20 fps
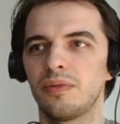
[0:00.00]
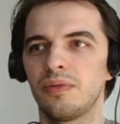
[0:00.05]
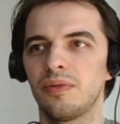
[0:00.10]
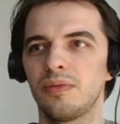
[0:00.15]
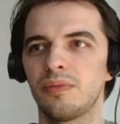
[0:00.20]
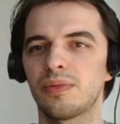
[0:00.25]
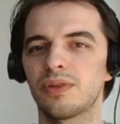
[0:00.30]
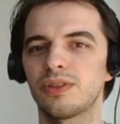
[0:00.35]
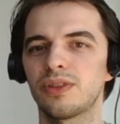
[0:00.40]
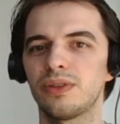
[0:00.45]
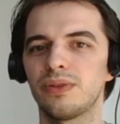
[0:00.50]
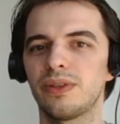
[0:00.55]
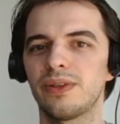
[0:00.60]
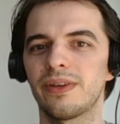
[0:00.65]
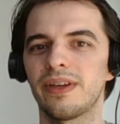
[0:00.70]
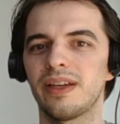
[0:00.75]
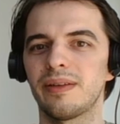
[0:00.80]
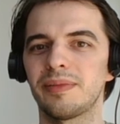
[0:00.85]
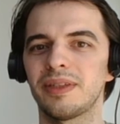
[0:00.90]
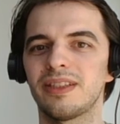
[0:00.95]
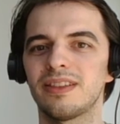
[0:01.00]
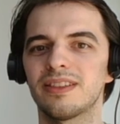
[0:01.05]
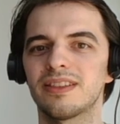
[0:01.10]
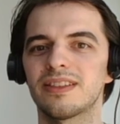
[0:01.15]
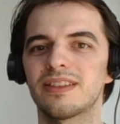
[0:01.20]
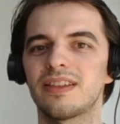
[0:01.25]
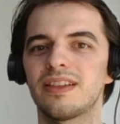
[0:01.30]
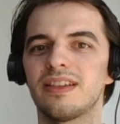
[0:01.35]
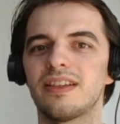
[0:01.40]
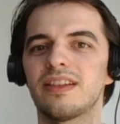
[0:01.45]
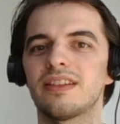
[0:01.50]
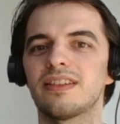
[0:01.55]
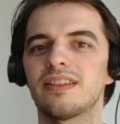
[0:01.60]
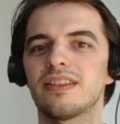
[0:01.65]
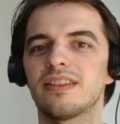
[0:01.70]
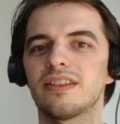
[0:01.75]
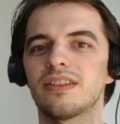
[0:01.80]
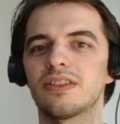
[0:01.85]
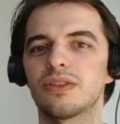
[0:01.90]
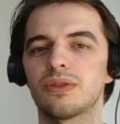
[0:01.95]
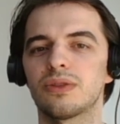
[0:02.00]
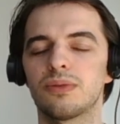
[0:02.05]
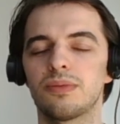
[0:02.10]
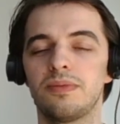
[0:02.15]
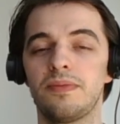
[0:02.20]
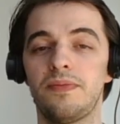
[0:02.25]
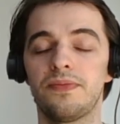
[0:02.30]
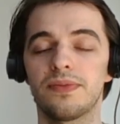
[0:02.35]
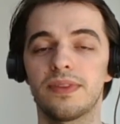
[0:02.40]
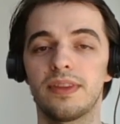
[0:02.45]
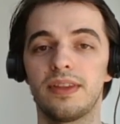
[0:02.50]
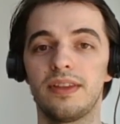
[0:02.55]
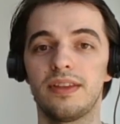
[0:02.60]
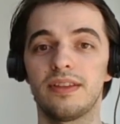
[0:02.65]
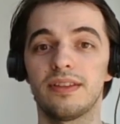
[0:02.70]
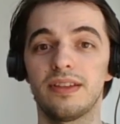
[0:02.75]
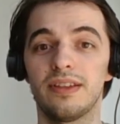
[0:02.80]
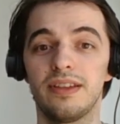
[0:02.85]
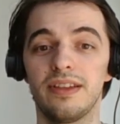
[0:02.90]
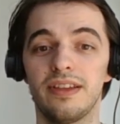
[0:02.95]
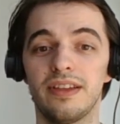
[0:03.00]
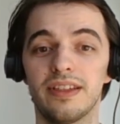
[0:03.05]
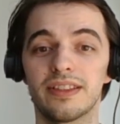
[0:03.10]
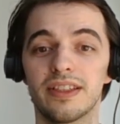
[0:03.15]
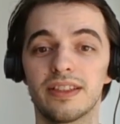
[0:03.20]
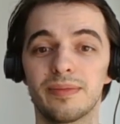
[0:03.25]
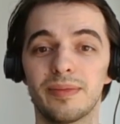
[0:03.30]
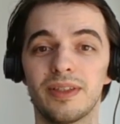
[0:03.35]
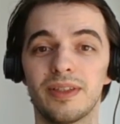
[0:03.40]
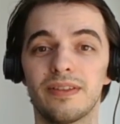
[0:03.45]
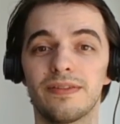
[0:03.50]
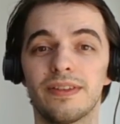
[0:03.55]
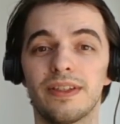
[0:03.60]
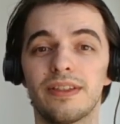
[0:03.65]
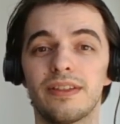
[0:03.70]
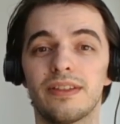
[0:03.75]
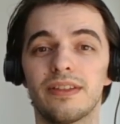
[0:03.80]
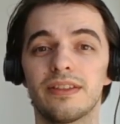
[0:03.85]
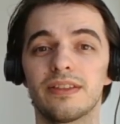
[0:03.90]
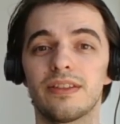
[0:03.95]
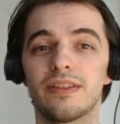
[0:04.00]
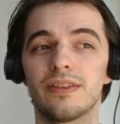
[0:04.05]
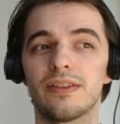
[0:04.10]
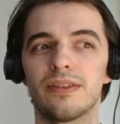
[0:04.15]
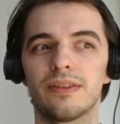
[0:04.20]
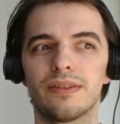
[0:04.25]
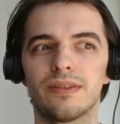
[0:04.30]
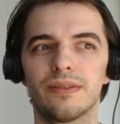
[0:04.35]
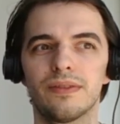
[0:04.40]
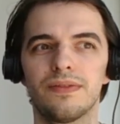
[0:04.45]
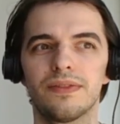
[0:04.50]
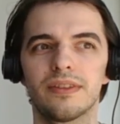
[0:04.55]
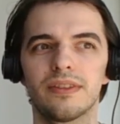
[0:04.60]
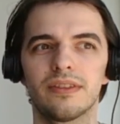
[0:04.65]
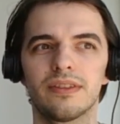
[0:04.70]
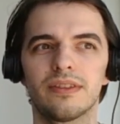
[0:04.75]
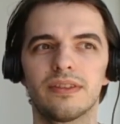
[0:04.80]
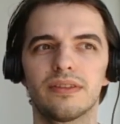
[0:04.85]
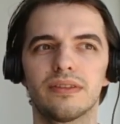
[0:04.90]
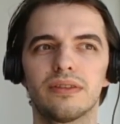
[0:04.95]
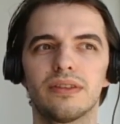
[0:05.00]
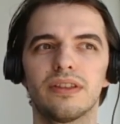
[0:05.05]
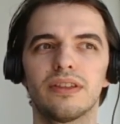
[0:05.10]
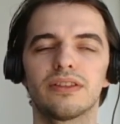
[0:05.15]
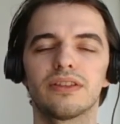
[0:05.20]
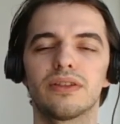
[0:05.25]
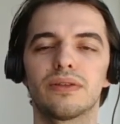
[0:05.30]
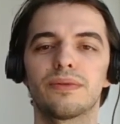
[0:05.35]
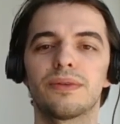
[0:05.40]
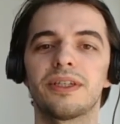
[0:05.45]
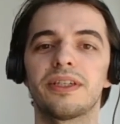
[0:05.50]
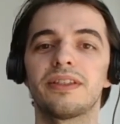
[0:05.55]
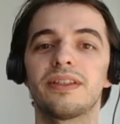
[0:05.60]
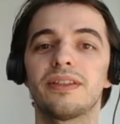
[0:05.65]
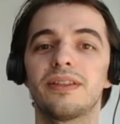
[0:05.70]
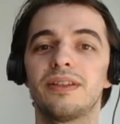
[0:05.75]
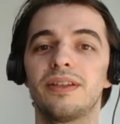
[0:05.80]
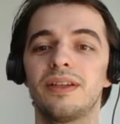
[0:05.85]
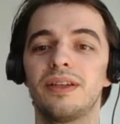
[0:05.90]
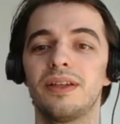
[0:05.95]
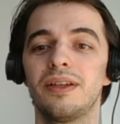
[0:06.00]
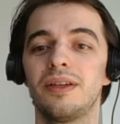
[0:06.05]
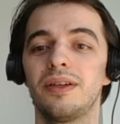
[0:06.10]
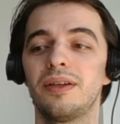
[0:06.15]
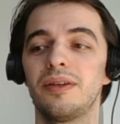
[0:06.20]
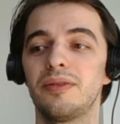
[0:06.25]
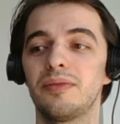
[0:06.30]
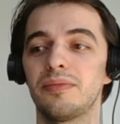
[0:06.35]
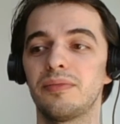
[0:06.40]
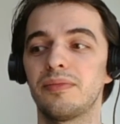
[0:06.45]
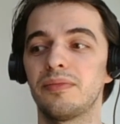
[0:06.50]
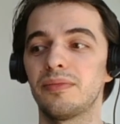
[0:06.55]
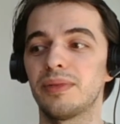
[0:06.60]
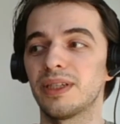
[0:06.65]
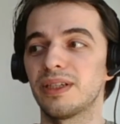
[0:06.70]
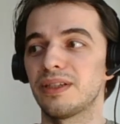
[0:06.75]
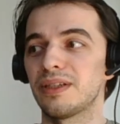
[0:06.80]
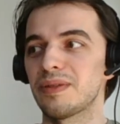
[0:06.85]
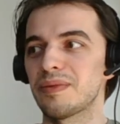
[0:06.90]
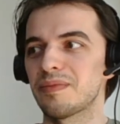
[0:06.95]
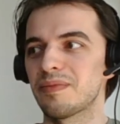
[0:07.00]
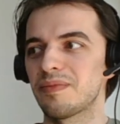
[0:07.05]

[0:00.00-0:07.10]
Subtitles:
pursue their happiness, as has been defined as their right by